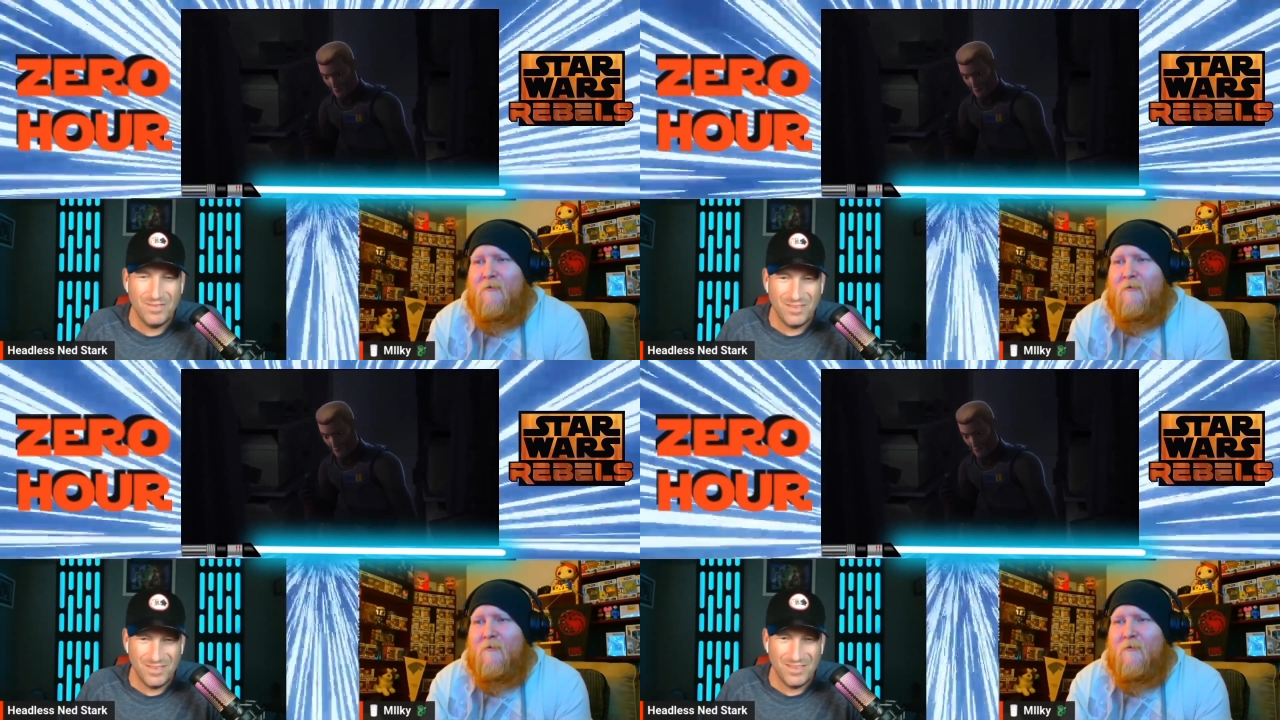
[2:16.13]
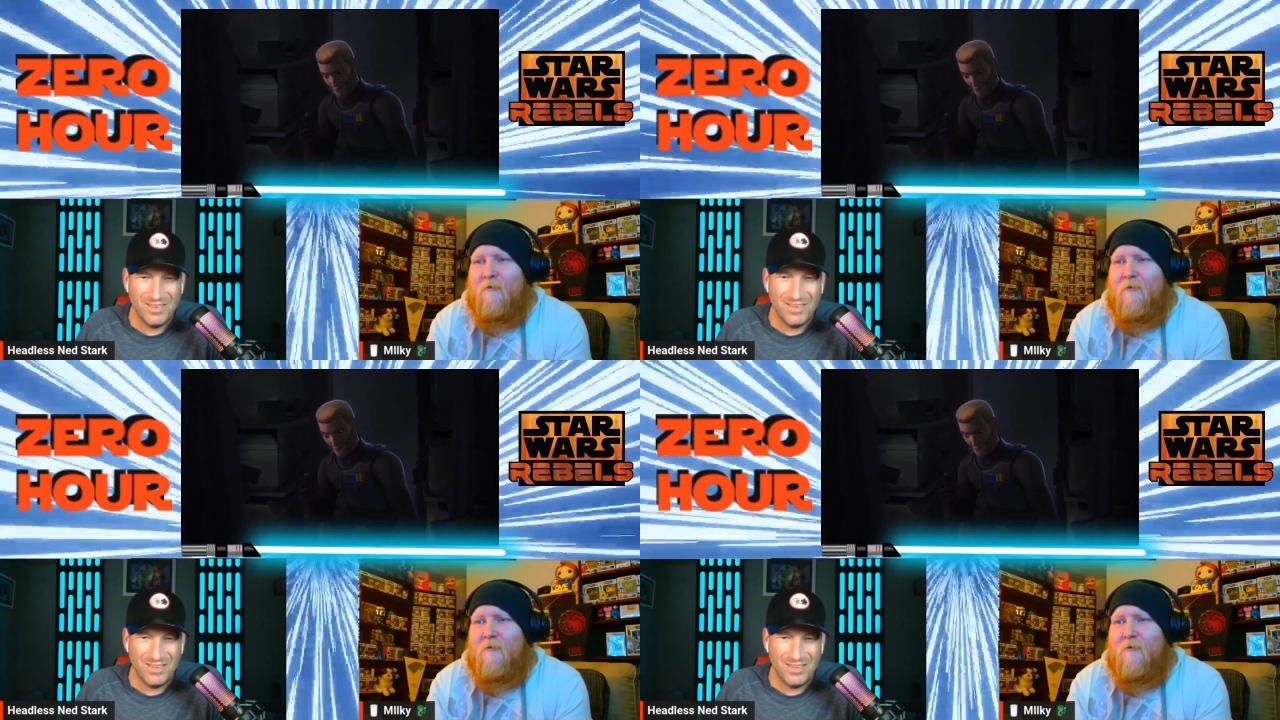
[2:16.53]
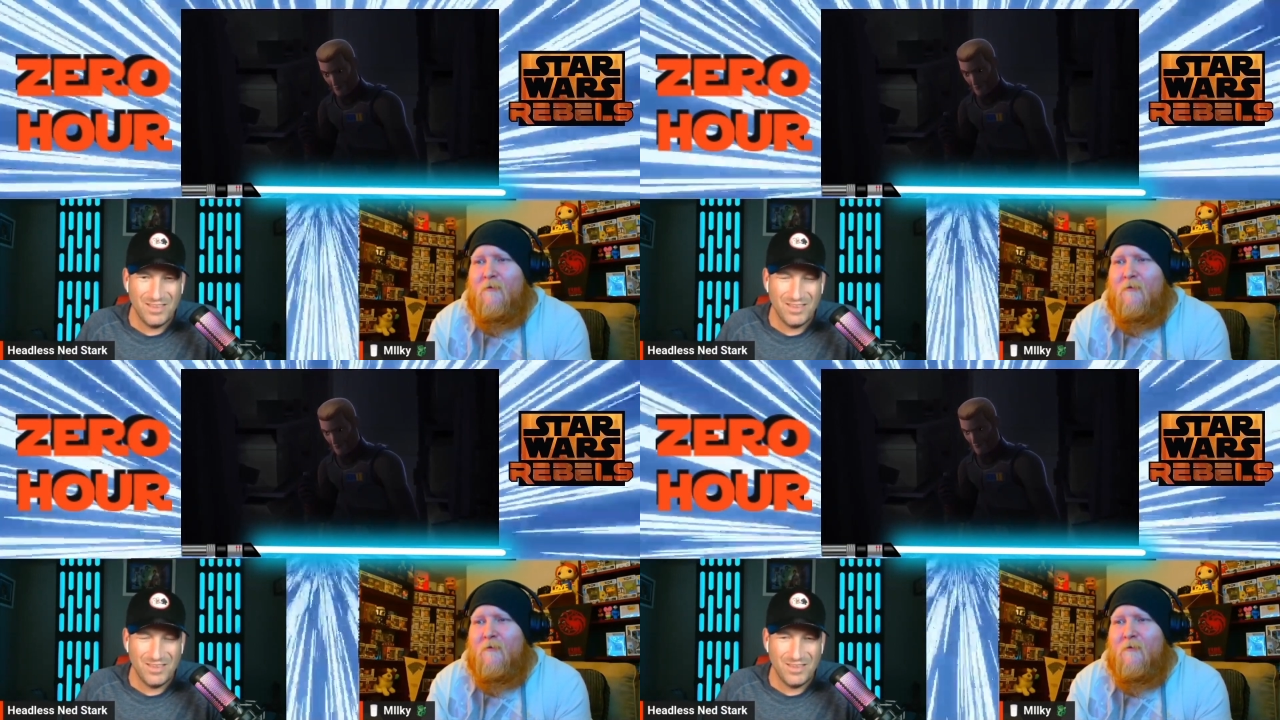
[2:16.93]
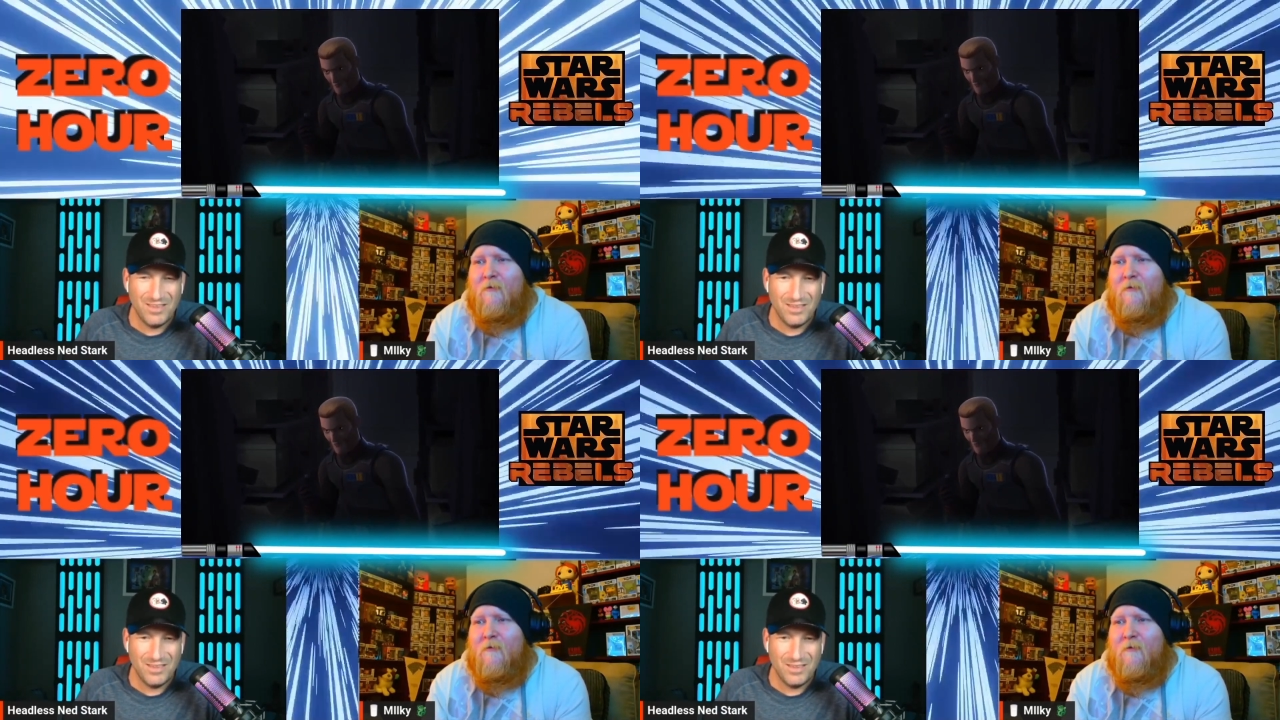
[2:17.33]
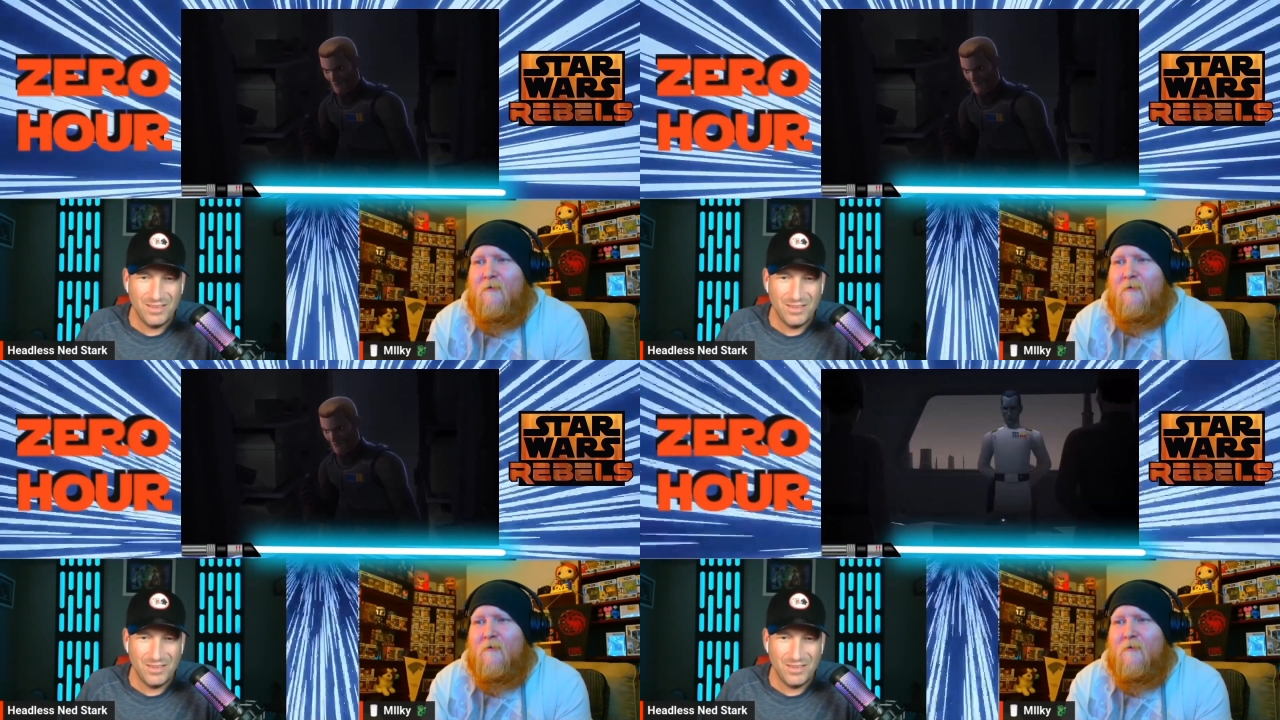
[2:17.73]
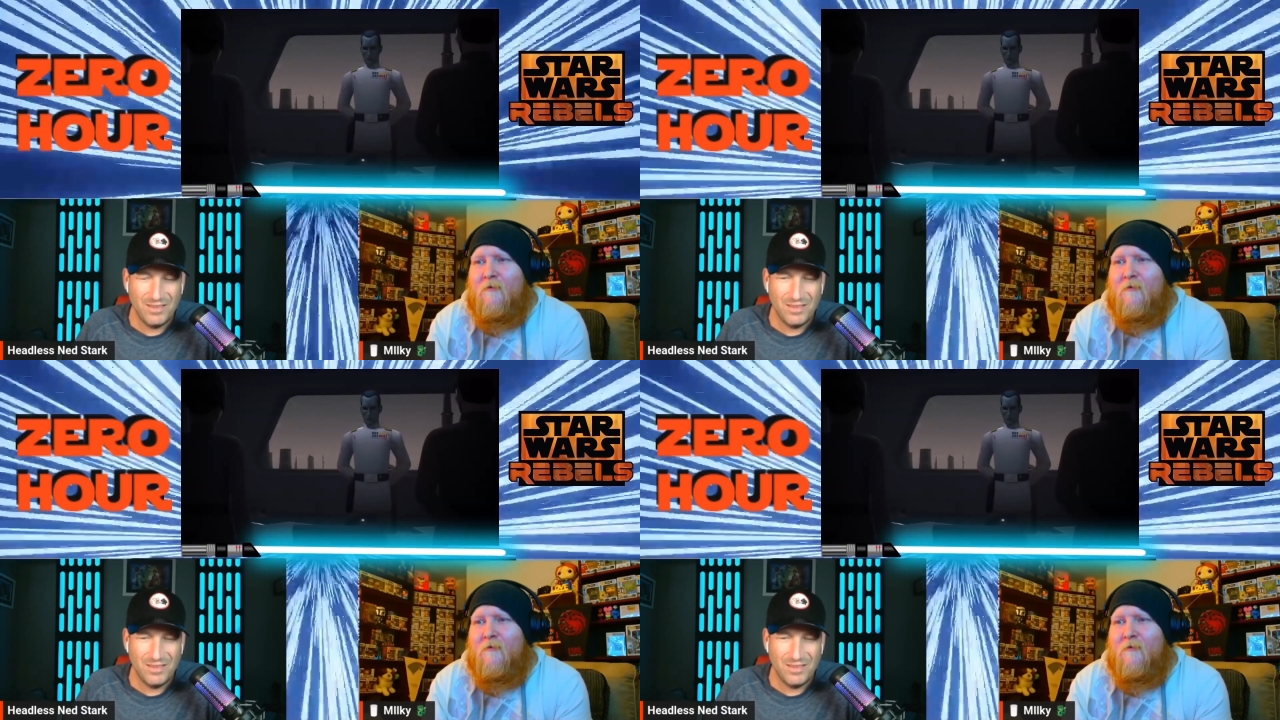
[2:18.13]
No one is speaking in this clip.